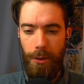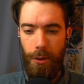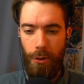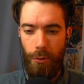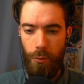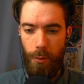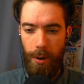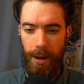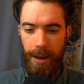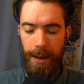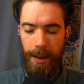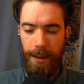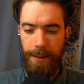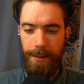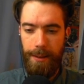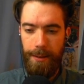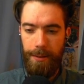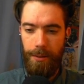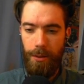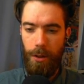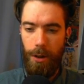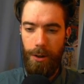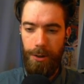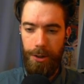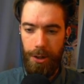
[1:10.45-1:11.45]
the radius
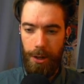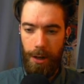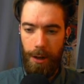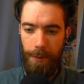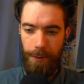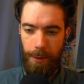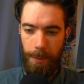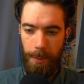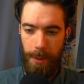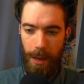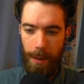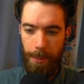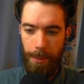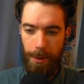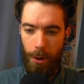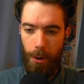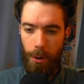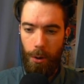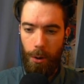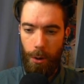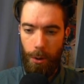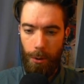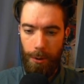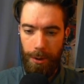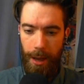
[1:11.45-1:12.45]
is large enough to be able to
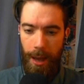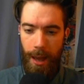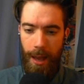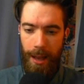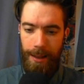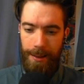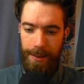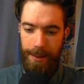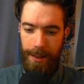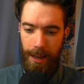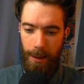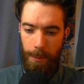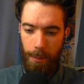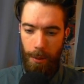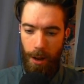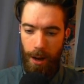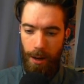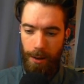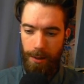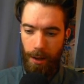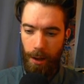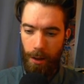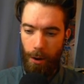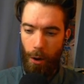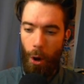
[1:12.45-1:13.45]
hold city
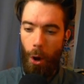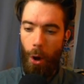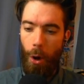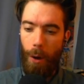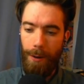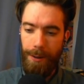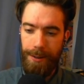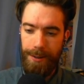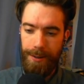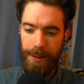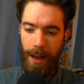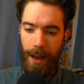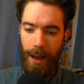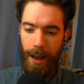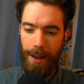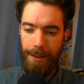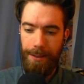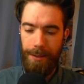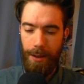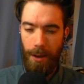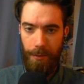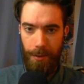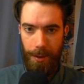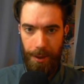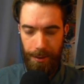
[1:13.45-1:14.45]
blocks on all
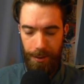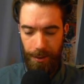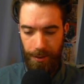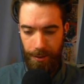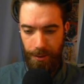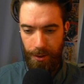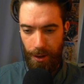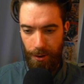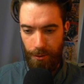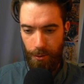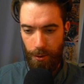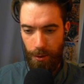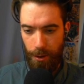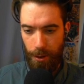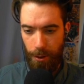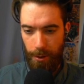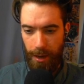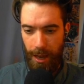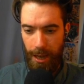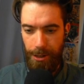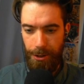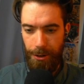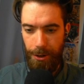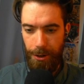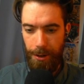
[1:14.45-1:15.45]
sides of this central
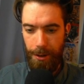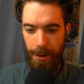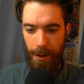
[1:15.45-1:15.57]
location.